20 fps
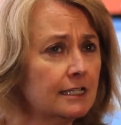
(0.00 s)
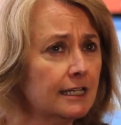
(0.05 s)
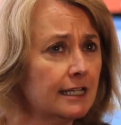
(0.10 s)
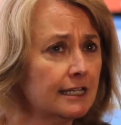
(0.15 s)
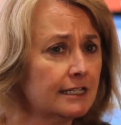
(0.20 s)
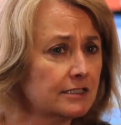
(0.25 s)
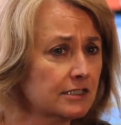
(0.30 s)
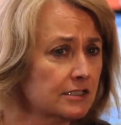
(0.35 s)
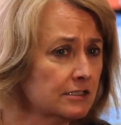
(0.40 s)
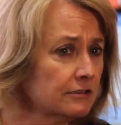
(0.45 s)

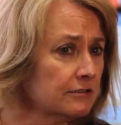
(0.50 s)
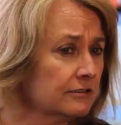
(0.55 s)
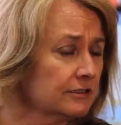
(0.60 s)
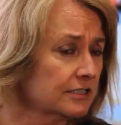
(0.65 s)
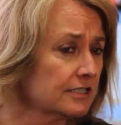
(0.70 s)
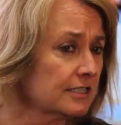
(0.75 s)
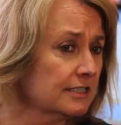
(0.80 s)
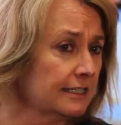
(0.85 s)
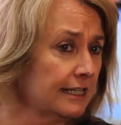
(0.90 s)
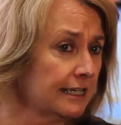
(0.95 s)
Our
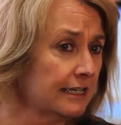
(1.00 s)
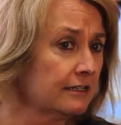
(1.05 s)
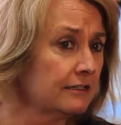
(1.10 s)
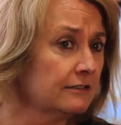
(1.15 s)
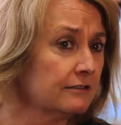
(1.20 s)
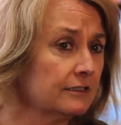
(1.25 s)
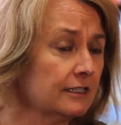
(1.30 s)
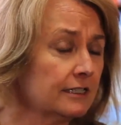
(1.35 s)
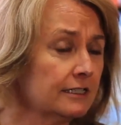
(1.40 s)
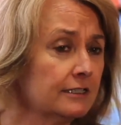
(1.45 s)
students are
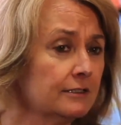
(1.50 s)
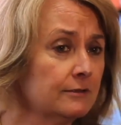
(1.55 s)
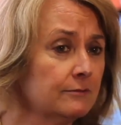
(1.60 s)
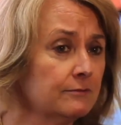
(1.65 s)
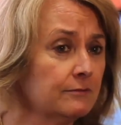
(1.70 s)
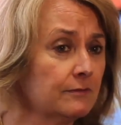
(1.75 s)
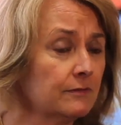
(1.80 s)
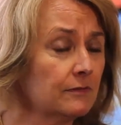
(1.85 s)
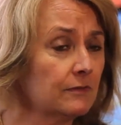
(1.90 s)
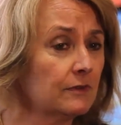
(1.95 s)
now
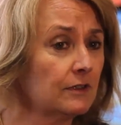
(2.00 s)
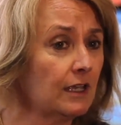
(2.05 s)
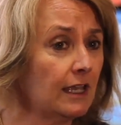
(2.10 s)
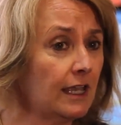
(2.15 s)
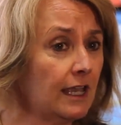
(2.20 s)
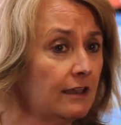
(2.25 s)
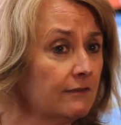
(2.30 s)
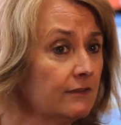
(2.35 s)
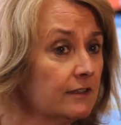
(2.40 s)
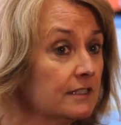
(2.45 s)

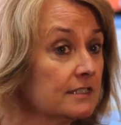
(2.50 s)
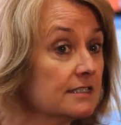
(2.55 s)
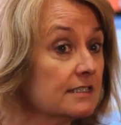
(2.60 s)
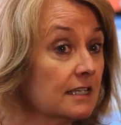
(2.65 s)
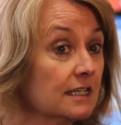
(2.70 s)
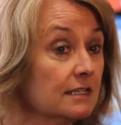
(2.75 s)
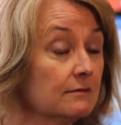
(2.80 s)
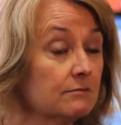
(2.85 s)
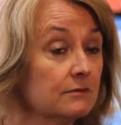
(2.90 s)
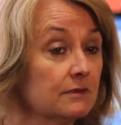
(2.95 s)
having the
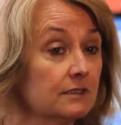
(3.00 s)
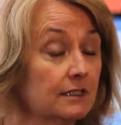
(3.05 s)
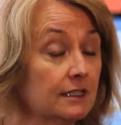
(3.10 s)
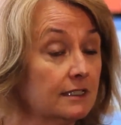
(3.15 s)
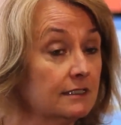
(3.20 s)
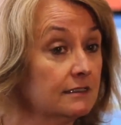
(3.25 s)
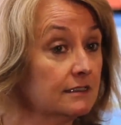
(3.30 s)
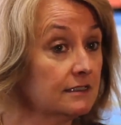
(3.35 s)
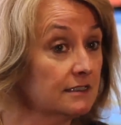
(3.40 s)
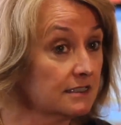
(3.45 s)
same
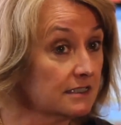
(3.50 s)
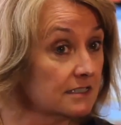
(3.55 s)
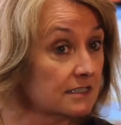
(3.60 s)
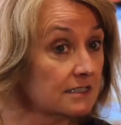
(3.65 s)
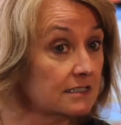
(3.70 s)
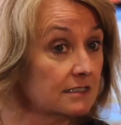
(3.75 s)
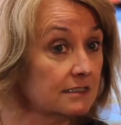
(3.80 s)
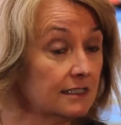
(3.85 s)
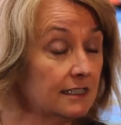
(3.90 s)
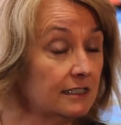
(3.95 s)
and
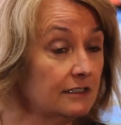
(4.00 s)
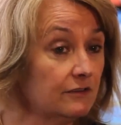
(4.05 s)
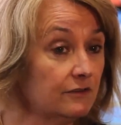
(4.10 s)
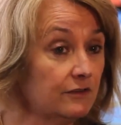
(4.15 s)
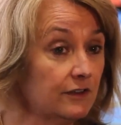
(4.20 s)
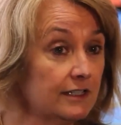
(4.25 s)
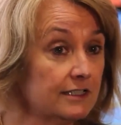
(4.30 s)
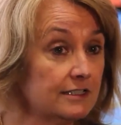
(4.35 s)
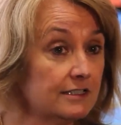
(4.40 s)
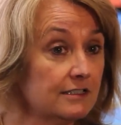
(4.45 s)
consistent
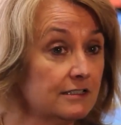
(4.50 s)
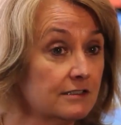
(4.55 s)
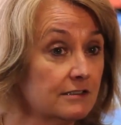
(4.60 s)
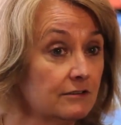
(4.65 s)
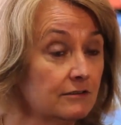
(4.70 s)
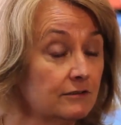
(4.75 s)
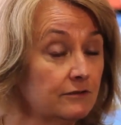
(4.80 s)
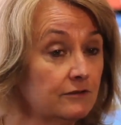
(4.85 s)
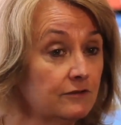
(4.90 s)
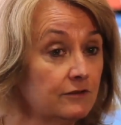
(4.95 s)
interface
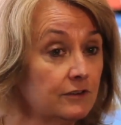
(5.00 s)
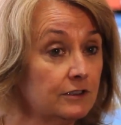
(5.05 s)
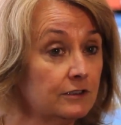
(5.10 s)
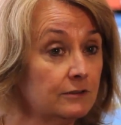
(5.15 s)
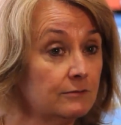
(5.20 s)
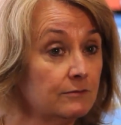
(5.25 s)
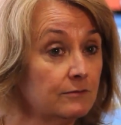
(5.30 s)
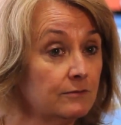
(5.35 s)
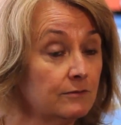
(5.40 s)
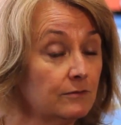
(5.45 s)
of
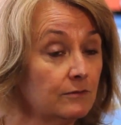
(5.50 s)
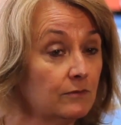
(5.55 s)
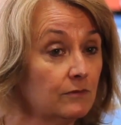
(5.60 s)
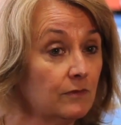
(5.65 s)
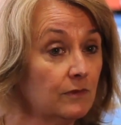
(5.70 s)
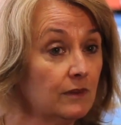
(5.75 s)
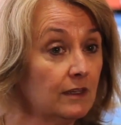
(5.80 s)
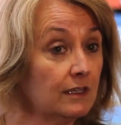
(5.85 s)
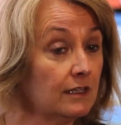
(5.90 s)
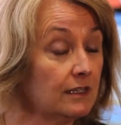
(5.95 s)

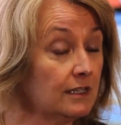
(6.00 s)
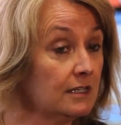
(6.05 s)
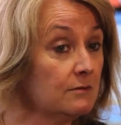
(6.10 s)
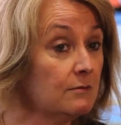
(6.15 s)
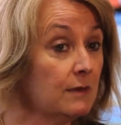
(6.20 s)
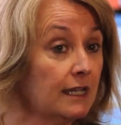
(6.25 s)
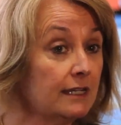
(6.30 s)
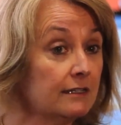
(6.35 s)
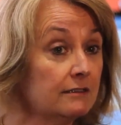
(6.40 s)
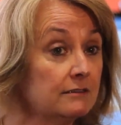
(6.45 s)
their
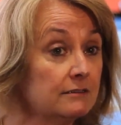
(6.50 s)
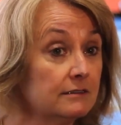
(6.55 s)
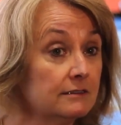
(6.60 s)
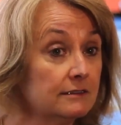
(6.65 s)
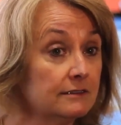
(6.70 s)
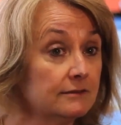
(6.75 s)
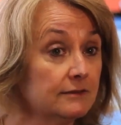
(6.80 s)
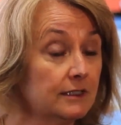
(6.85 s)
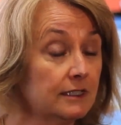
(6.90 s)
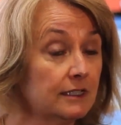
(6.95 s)
email
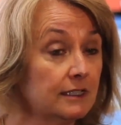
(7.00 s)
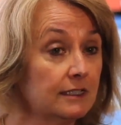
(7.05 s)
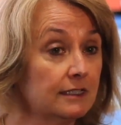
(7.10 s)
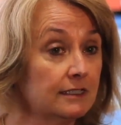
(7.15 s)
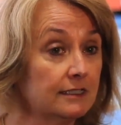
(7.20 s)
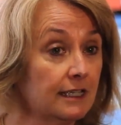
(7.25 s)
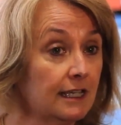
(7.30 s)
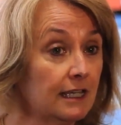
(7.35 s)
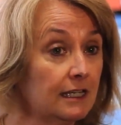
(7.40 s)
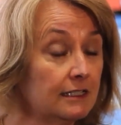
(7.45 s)

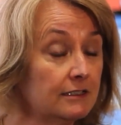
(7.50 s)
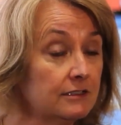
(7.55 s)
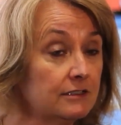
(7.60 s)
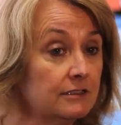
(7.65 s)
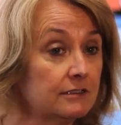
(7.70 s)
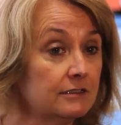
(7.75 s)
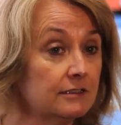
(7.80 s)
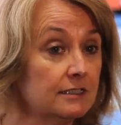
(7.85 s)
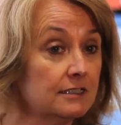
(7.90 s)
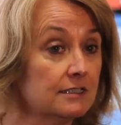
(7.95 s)
and
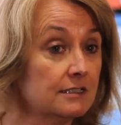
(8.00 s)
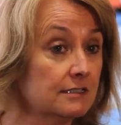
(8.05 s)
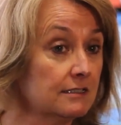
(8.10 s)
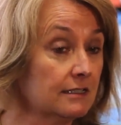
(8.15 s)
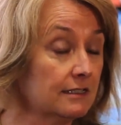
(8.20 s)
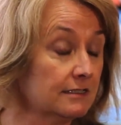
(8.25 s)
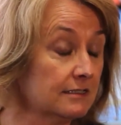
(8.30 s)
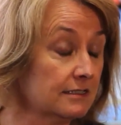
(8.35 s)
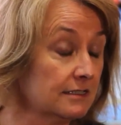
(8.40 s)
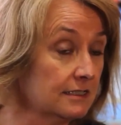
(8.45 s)
calendar as
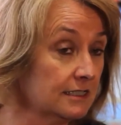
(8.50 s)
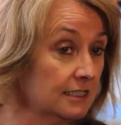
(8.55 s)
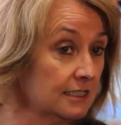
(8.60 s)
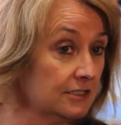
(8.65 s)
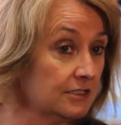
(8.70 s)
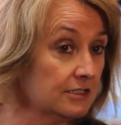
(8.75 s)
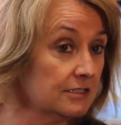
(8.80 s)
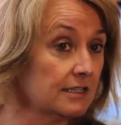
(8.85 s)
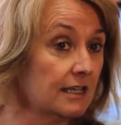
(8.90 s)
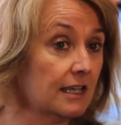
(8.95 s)
the
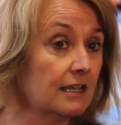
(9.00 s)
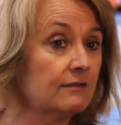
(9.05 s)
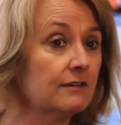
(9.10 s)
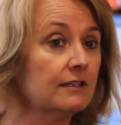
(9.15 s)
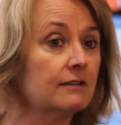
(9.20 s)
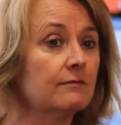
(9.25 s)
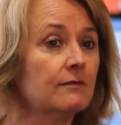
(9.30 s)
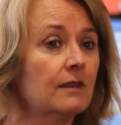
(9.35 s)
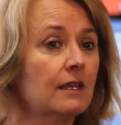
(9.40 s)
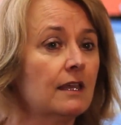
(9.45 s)
teachers are
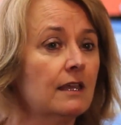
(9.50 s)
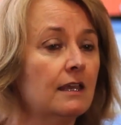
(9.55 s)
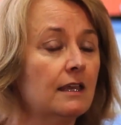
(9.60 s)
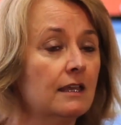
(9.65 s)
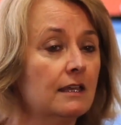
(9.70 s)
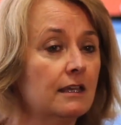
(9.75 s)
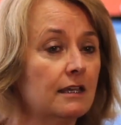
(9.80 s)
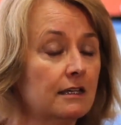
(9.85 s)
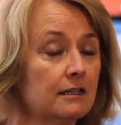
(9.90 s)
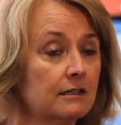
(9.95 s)
having.
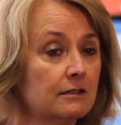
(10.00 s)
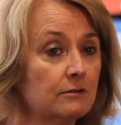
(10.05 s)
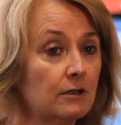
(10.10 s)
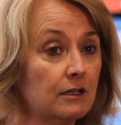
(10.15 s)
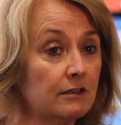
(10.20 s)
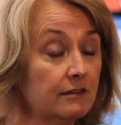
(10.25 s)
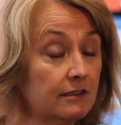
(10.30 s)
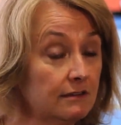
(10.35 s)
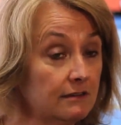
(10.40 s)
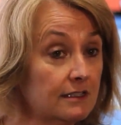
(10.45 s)

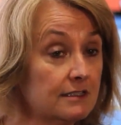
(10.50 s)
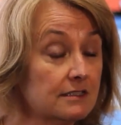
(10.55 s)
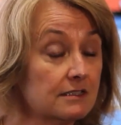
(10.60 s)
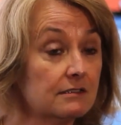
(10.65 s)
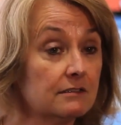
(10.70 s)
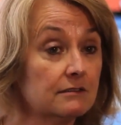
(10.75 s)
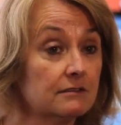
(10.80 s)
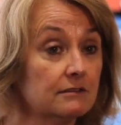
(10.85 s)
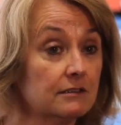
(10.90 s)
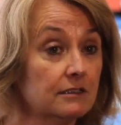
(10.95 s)
I think that's
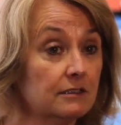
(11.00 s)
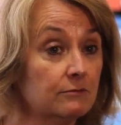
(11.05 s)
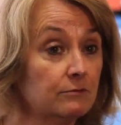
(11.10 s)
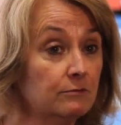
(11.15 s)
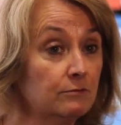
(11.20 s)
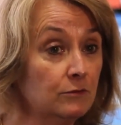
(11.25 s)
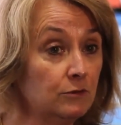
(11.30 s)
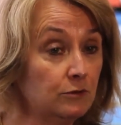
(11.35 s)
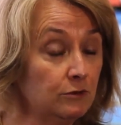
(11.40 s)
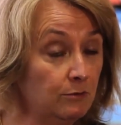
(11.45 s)
a
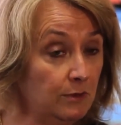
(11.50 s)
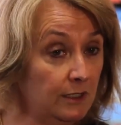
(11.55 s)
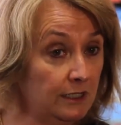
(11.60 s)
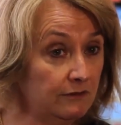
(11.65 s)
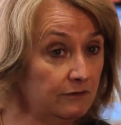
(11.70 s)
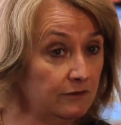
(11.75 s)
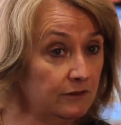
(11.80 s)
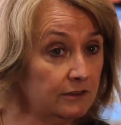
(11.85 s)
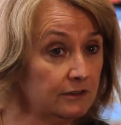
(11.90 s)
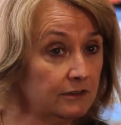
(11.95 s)
good
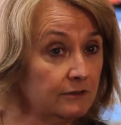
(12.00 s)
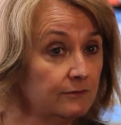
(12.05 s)
benefit.